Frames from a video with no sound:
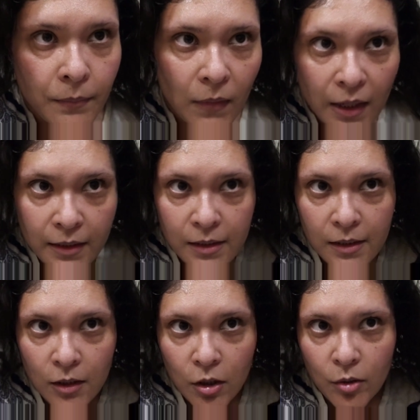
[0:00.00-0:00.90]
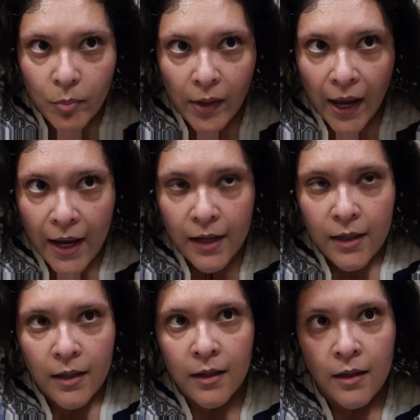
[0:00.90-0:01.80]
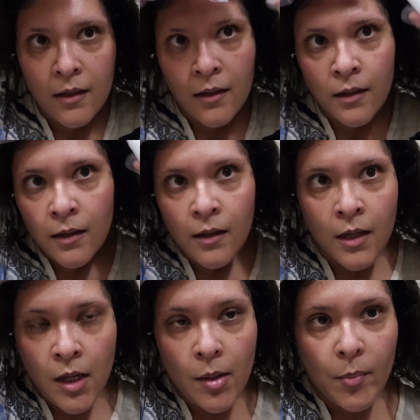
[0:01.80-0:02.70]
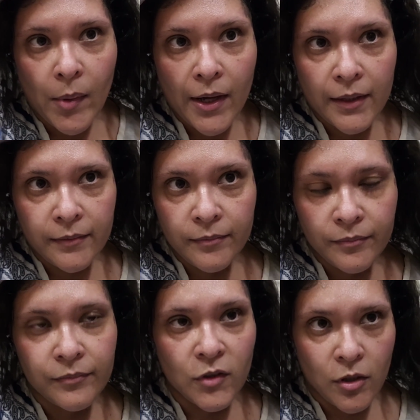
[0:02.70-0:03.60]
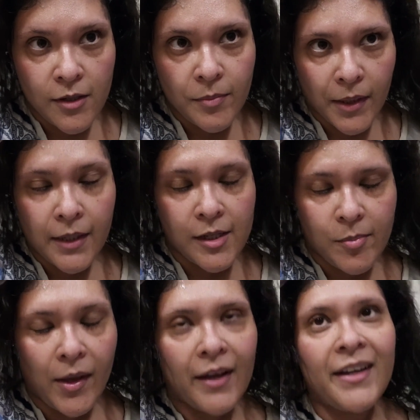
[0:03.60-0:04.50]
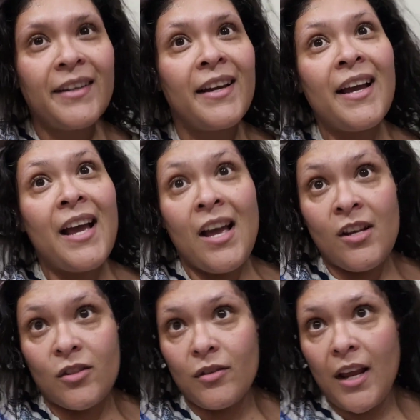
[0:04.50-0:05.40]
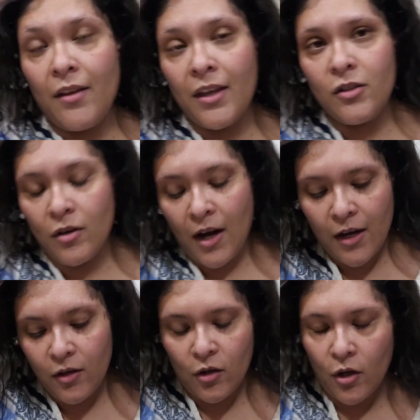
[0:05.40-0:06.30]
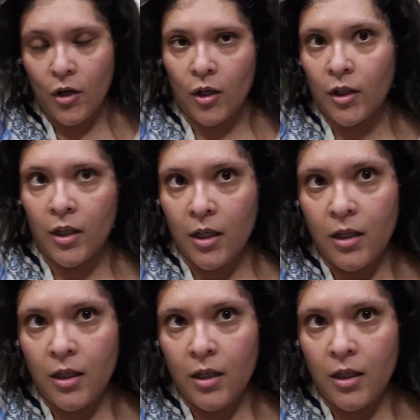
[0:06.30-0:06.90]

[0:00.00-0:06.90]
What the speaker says: It doesn't look black, but trust me, it is black. So now that you got your,